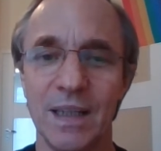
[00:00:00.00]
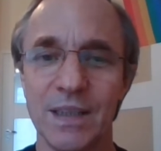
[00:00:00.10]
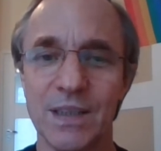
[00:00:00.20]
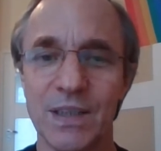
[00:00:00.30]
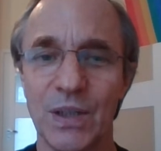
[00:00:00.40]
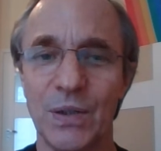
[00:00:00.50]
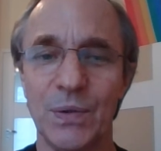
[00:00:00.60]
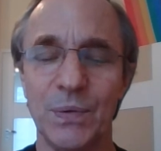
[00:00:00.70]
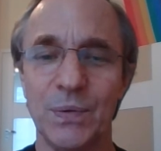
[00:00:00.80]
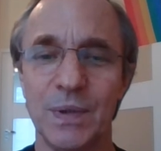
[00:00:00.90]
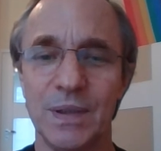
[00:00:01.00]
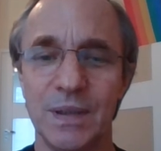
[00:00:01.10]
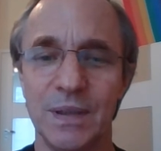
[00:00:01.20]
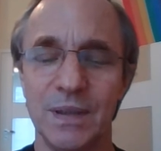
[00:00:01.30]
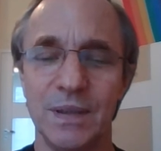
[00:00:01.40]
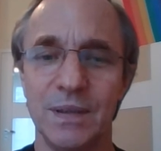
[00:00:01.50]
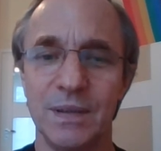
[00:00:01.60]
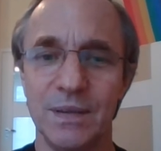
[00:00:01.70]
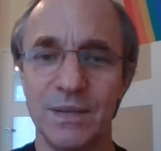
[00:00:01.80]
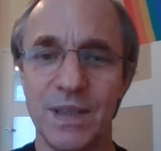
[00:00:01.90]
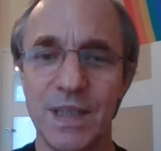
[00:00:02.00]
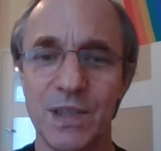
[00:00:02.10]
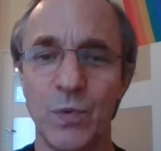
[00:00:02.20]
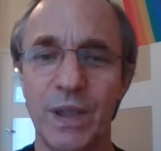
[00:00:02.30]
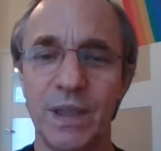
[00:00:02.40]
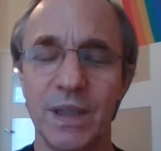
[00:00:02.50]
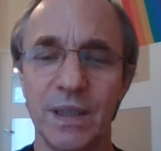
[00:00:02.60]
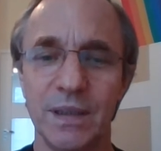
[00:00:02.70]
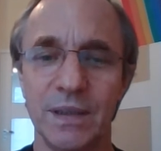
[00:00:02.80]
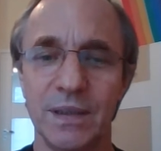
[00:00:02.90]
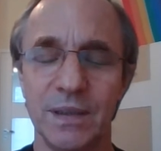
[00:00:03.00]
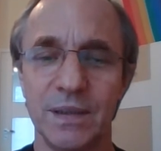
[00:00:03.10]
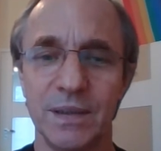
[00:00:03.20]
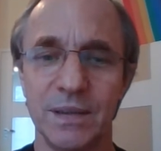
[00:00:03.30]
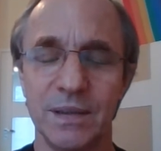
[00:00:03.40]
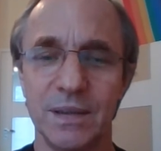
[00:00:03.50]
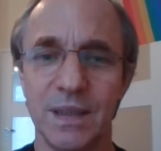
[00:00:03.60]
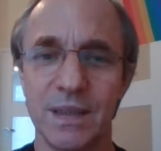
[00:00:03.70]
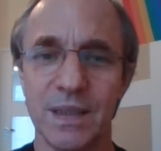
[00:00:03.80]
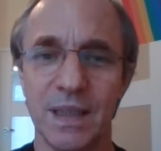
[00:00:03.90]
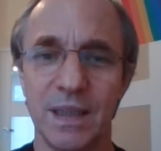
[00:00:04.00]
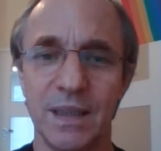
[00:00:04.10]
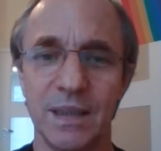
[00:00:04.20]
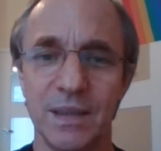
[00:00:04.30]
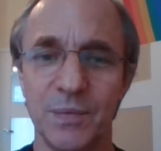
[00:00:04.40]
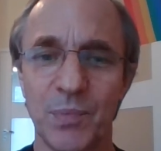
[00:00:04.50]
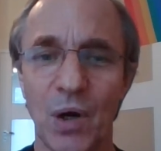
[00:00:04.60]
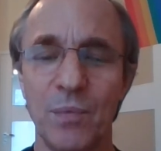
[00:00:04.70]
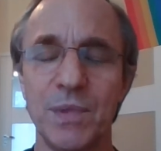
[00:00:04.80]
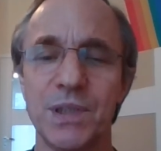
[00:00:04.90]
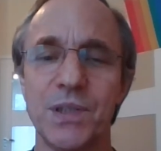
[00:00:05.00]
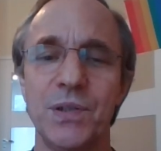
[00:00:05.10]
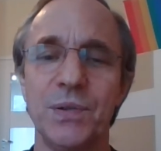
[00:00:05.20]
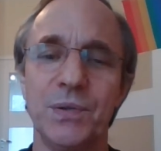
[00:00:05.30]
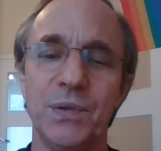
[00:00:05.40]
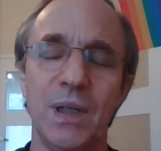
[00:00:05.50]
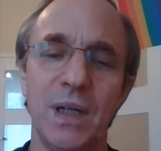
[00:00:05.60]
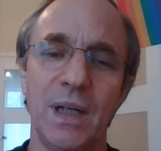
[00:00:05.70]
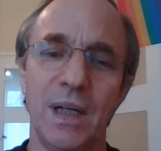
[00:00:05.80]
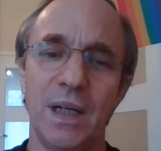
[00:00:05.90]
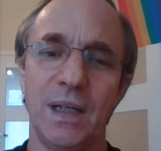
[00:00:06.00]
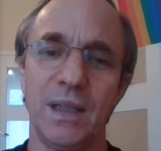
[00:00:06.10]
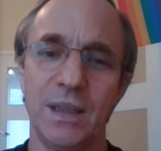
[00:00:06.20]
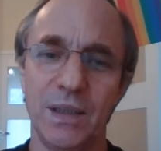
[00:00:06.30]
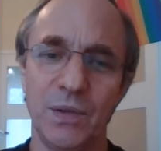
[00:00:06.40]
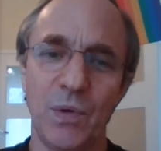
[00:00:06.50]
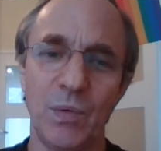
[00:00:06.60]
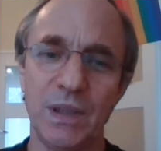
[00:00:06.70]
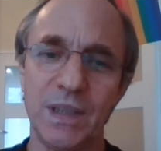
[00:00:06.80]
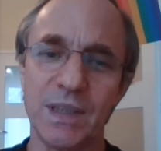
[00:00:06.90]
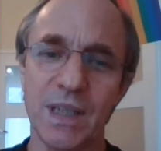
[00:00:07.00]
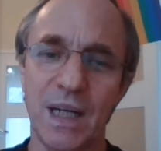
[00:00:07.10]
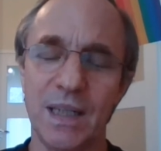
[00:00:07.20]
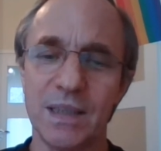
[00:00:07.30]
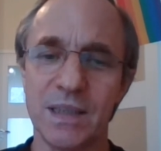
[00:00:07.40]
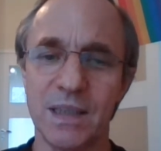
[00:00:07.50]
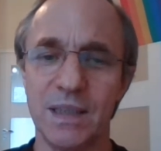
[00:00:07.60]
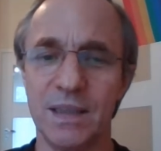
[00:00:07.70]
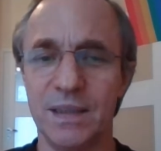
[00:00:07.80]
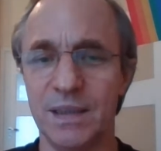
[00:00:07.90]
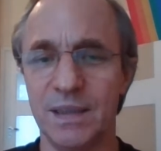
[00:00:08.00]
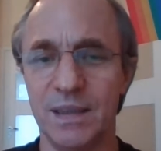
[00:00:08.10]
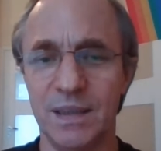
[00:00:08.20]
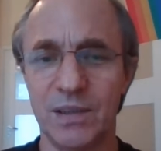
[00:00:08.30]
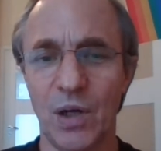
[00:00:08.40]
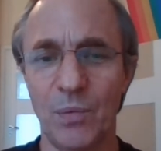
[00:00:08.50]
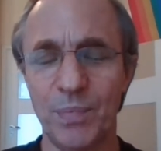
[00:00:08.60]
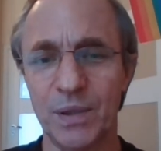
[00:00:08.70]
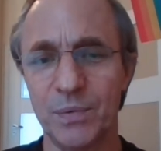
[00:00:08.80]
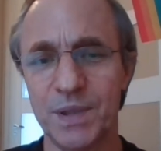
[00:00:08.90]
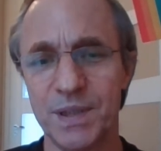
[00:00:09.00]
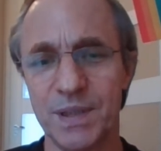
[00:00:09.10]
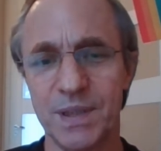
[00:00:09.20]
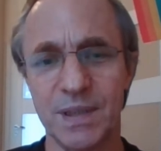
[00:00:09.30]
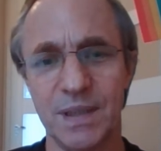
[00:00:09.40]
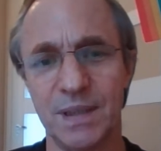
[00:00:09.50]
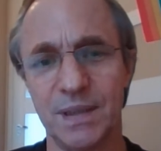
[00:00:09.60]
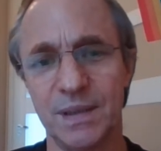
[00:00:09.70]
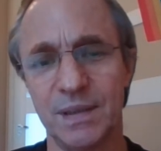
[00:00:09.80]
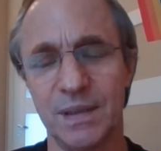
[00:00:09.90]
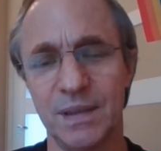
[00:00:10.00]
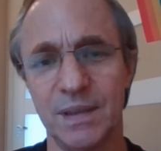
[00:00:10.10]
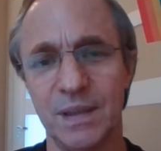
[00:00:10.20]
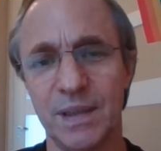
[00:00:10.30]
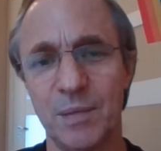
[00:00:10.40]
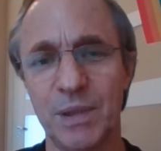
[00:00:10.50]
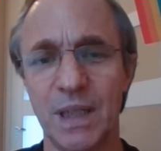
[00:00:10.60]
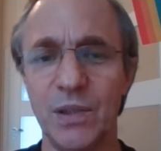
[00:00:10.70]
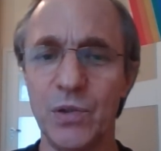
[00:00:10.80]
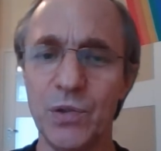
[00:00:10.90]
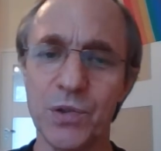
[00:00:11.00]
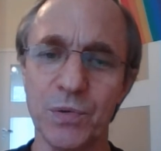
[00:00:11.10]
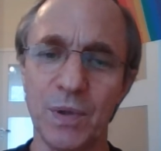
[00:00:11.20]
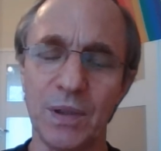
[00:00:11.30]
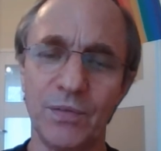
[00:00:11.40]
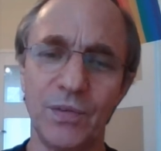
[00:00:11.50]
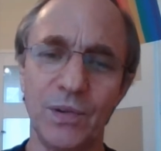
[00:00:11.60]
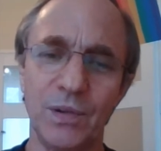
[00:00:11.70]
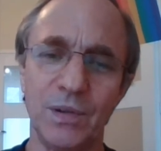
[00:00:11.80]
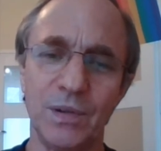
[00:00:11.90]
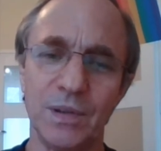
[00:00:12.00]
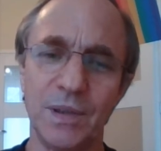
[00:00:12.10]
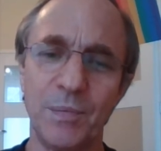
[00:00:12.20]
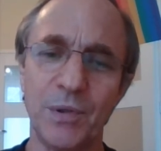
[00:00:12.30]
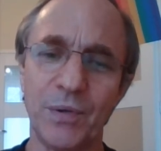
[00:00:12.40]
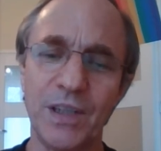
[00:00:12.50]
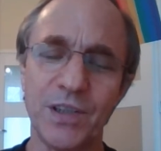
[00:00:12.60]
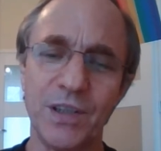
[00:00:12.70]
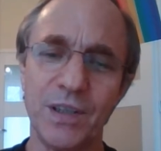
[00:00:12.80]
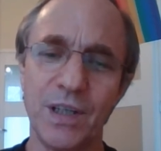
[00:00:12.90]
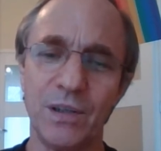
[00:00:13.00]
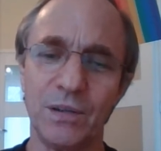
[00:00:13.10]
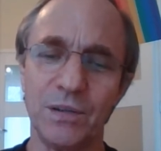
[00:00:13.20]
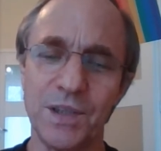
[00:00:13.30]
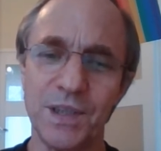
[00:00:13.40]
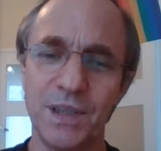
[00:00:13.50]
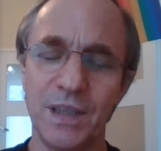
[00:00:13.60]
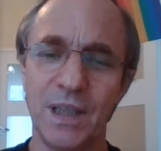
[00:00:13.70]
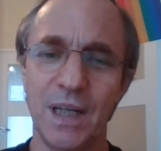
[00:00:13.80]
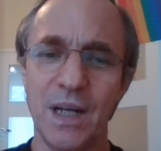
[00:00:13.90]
So this week, as I promised you, we will discuss a topic which is a little bit unusual for liberation theology.